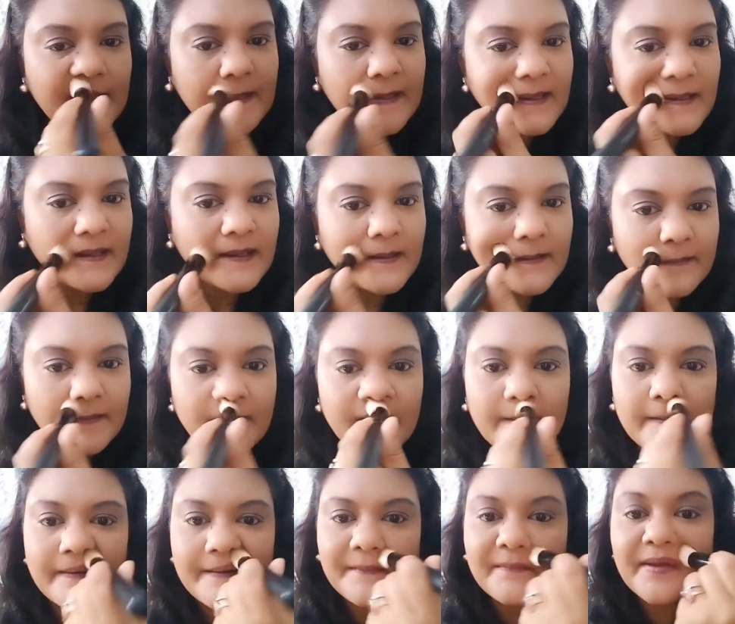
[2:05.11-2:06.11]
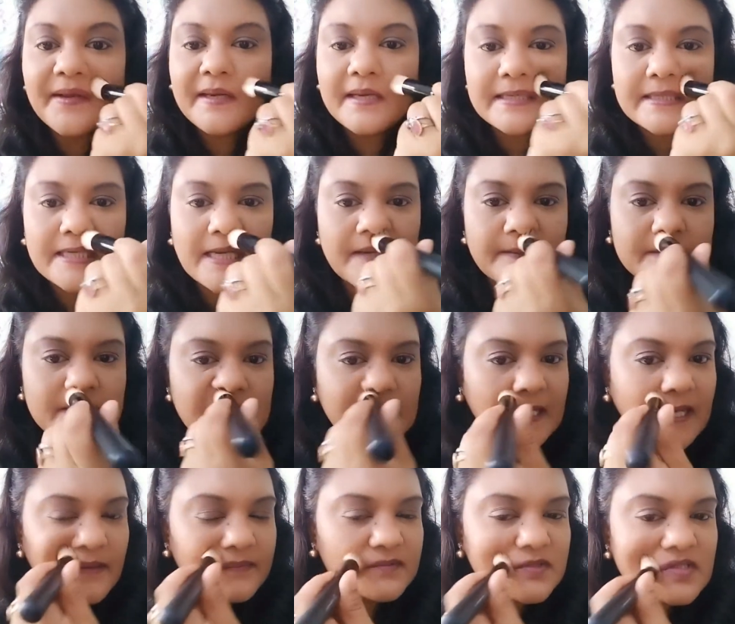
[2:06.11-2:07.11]
Many times it
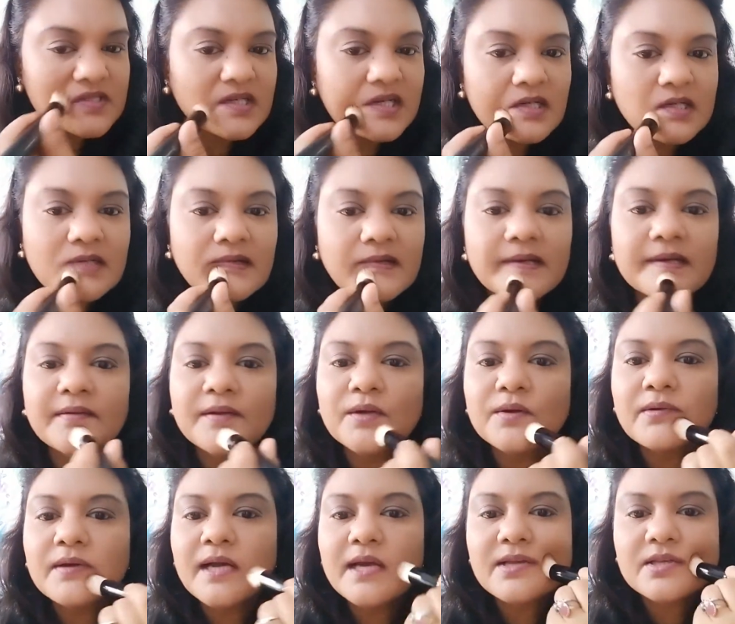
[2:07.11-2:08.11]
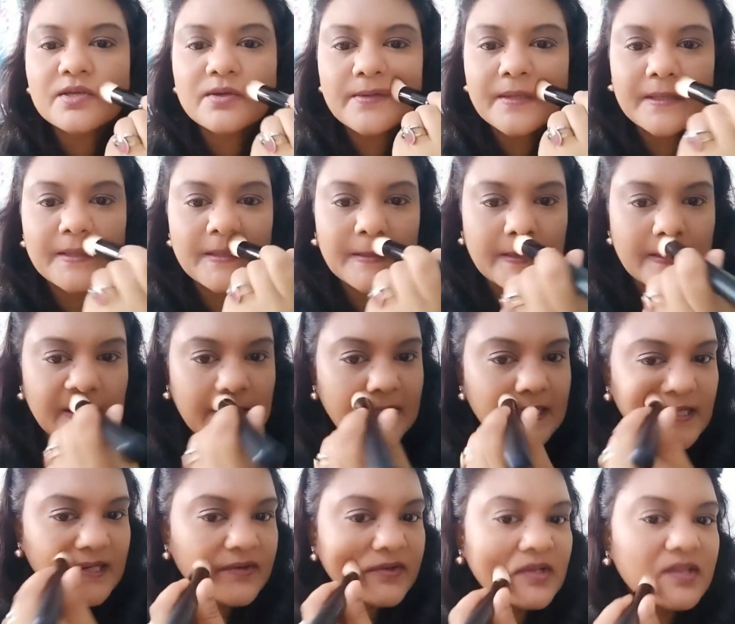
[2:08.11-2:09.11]
happens that guys are in real
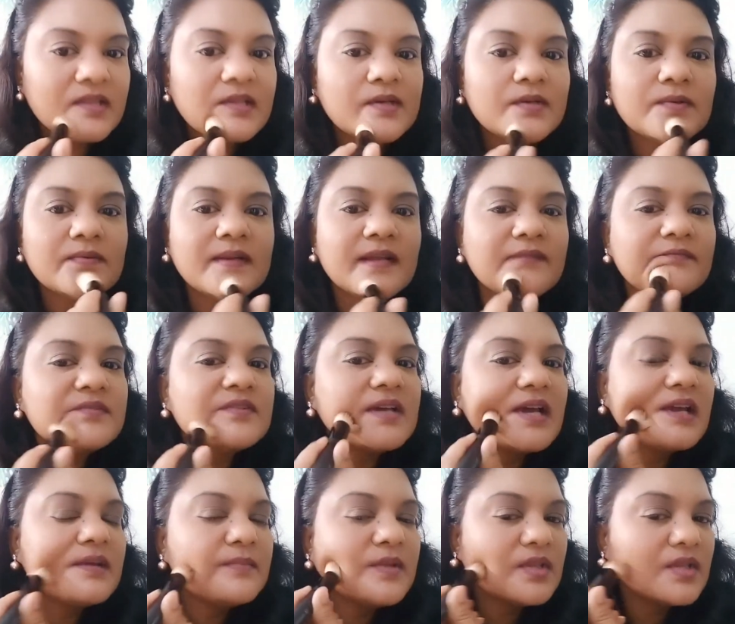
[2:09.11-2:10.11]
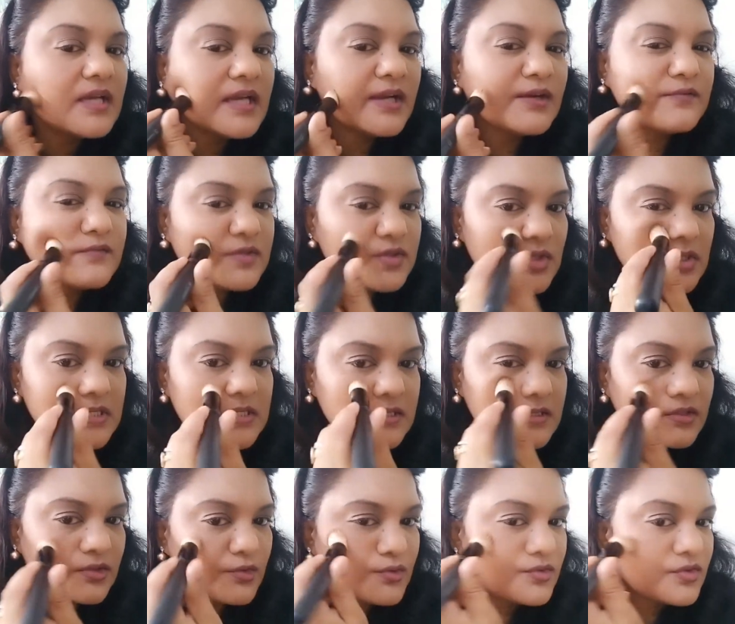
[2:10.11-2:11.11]
hurry and they don't have time, and they kind of just
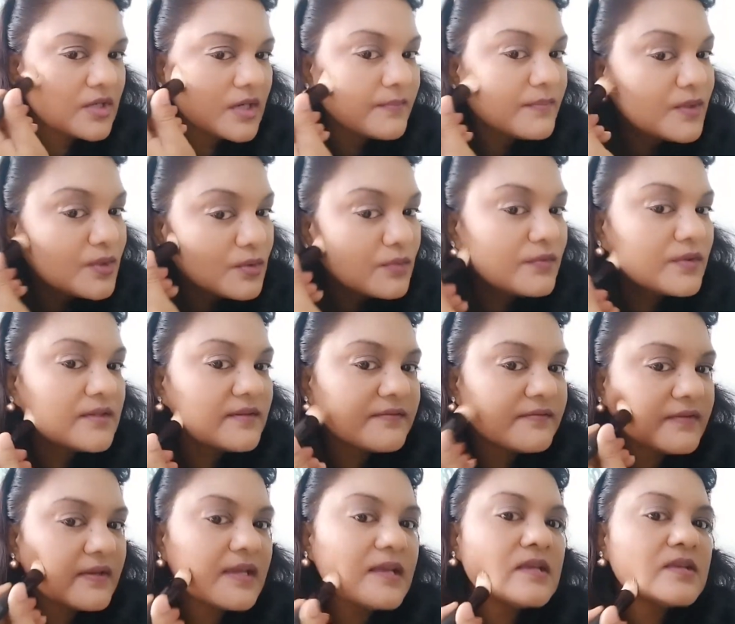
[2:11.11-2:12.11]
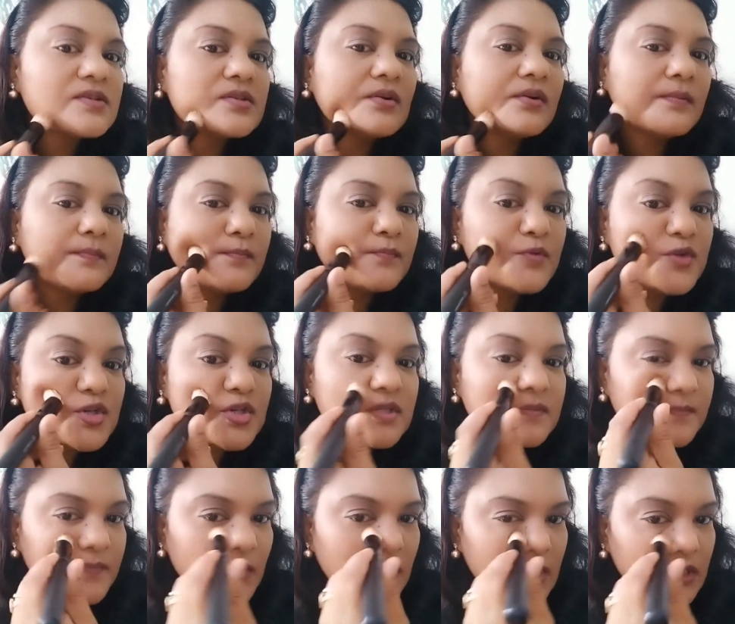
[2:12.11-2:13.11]
rub it over the face or push the
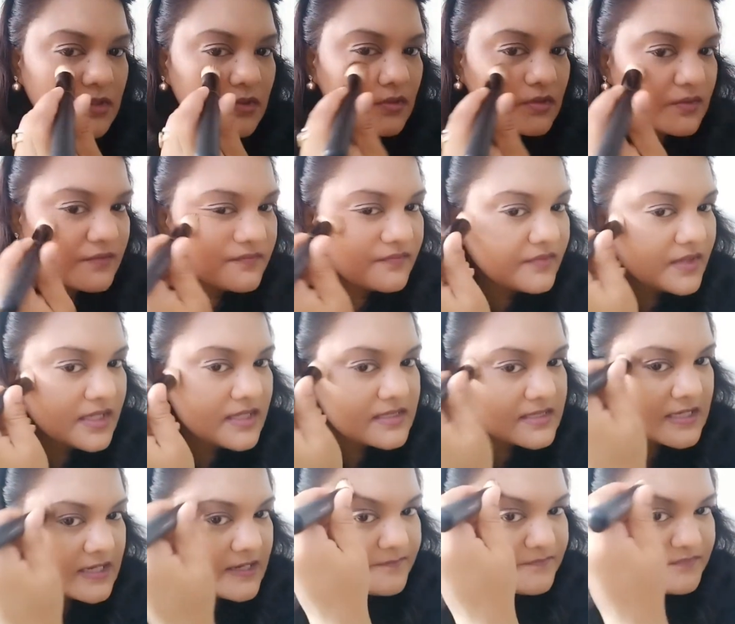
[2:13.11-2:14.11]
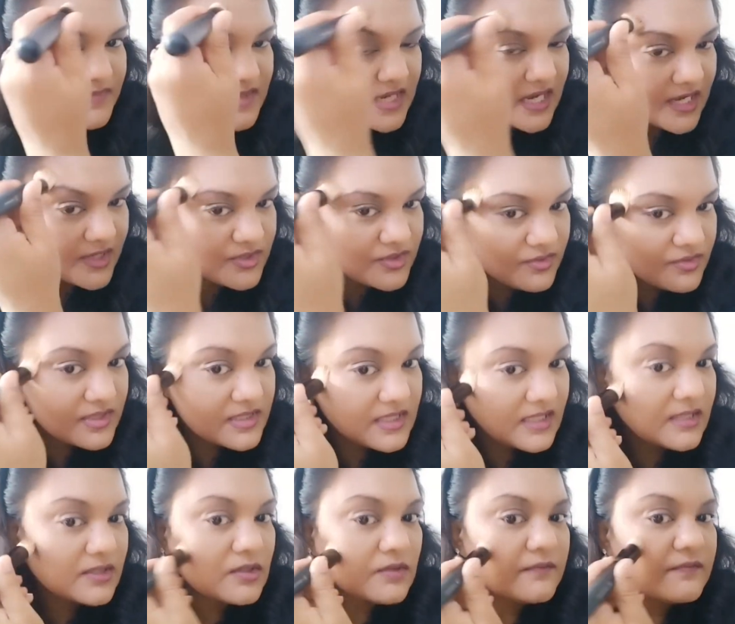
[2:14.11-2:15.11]
product on the face, as a
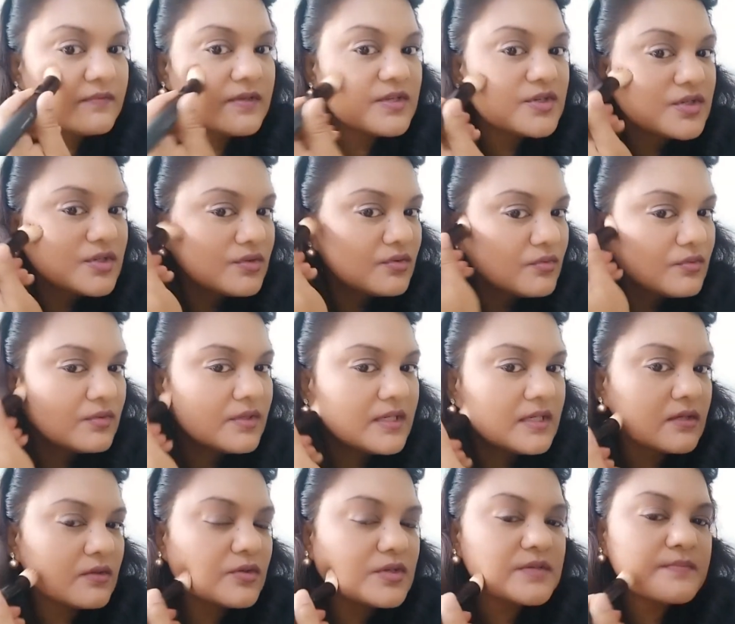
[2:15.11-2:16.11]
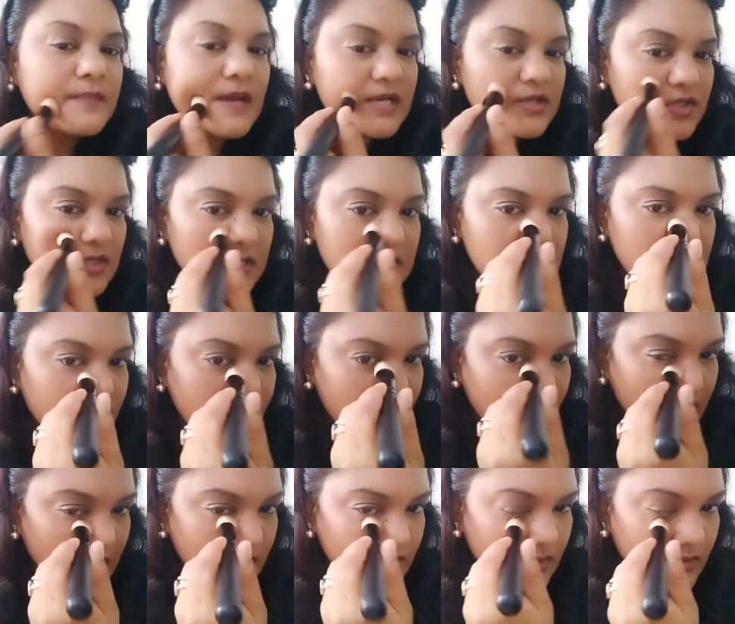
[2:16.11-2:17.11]
result of which it looks patchy.
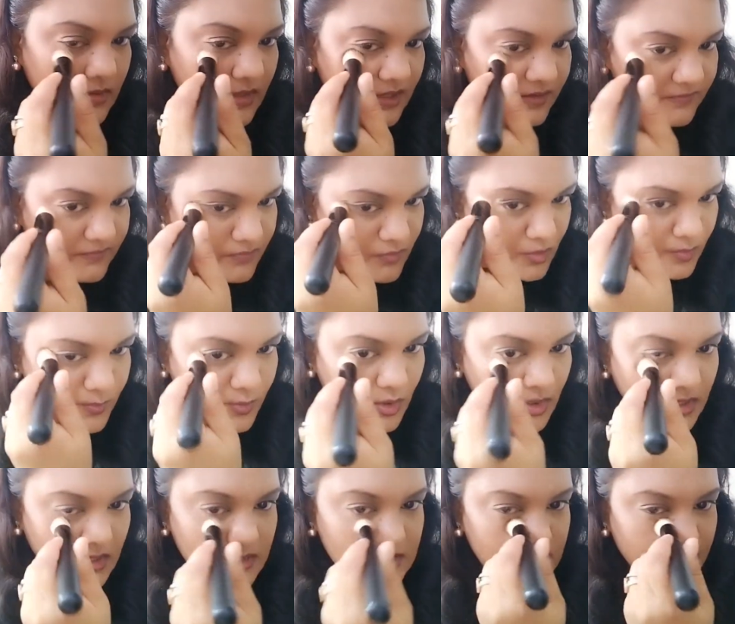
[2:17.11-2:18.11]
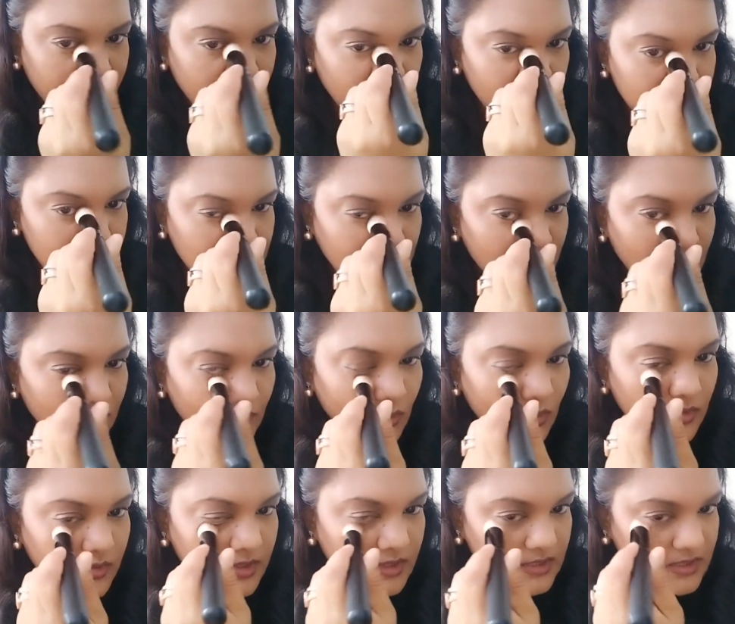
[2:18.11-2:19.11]
Somewhere you have more product, somewhere it's kind of
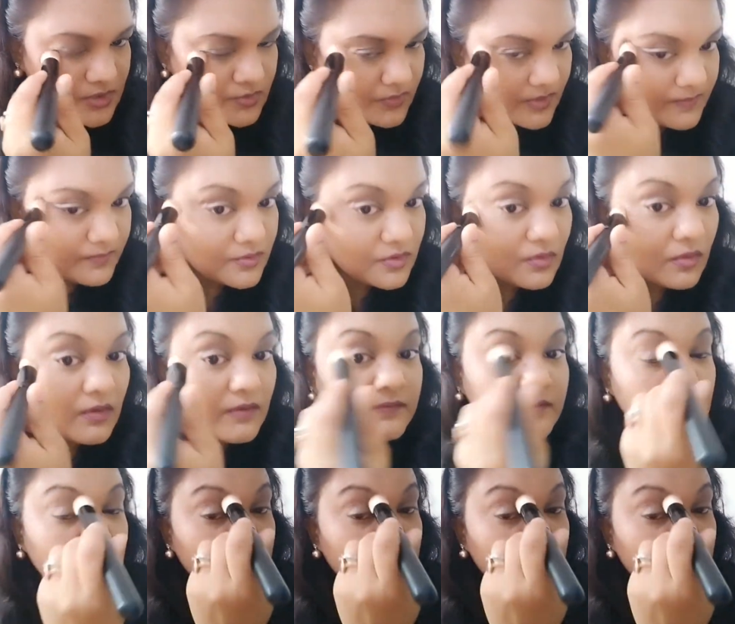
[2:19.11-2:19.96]
already swept off.